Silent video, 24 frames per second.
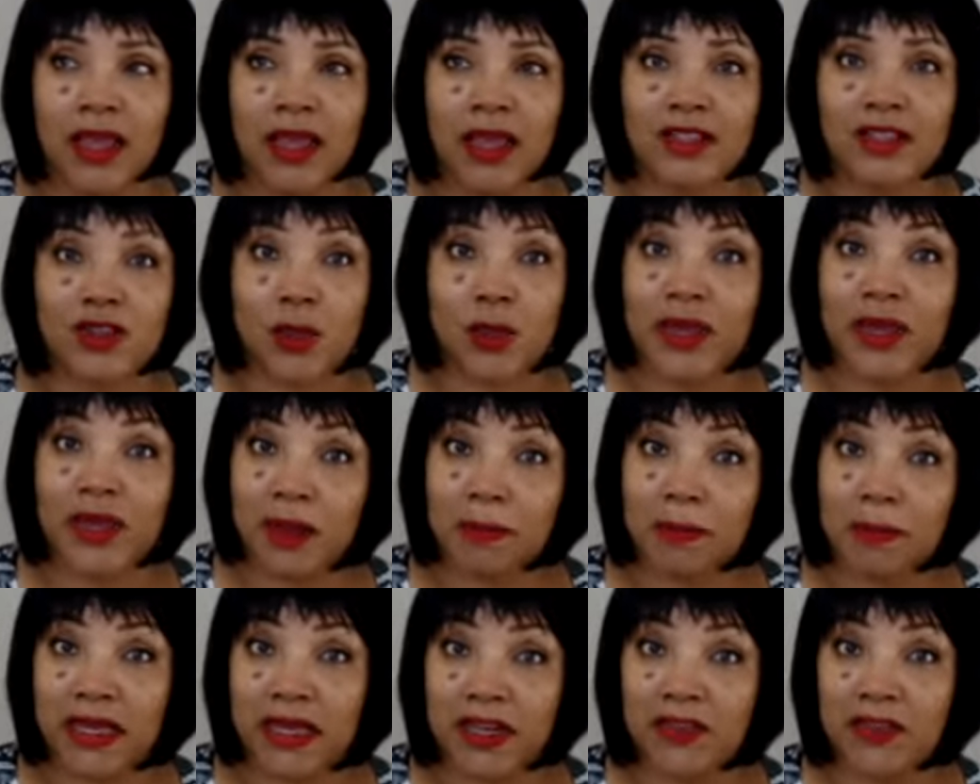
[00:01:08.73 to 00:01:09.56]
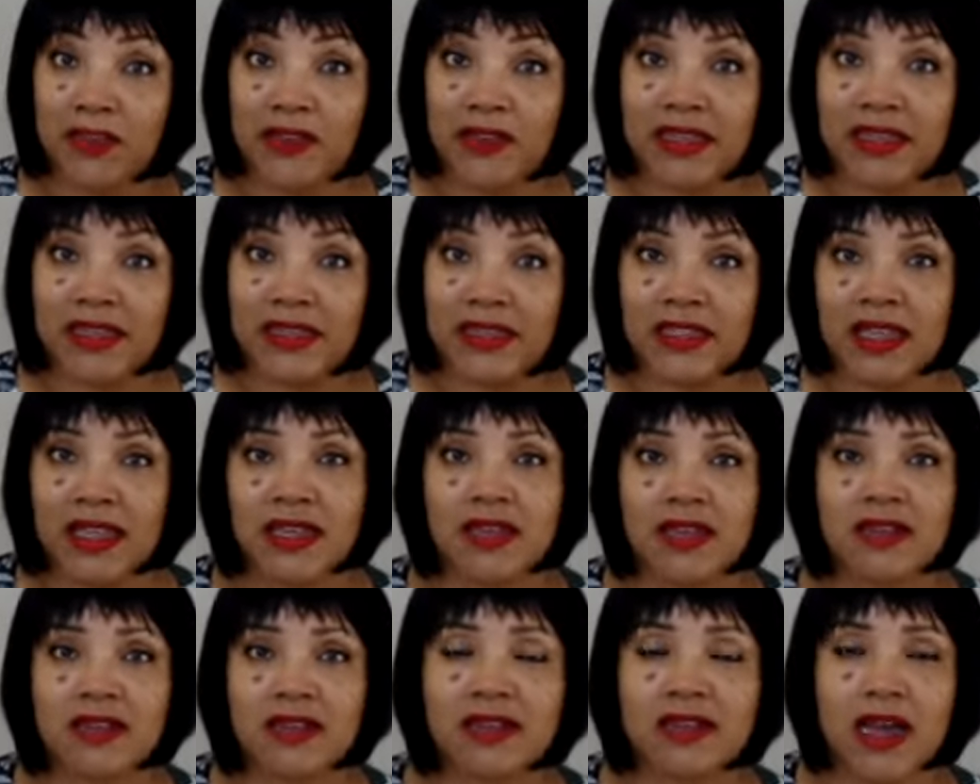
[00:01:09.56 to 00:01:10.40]
so many benefits.
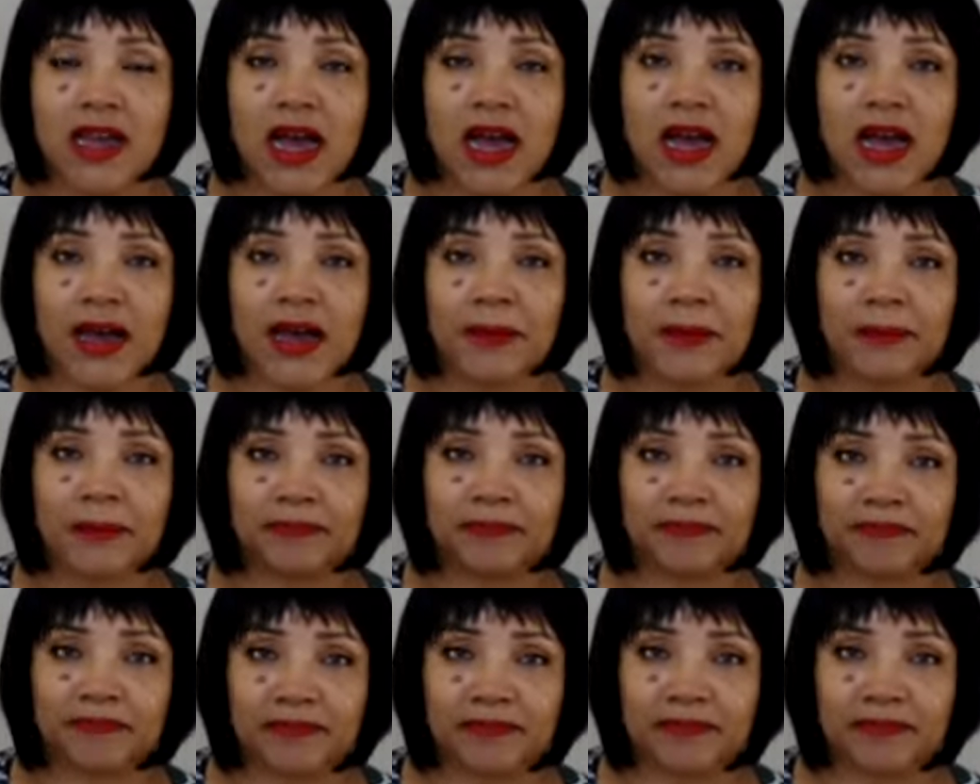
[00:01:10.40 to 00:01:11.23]
Um,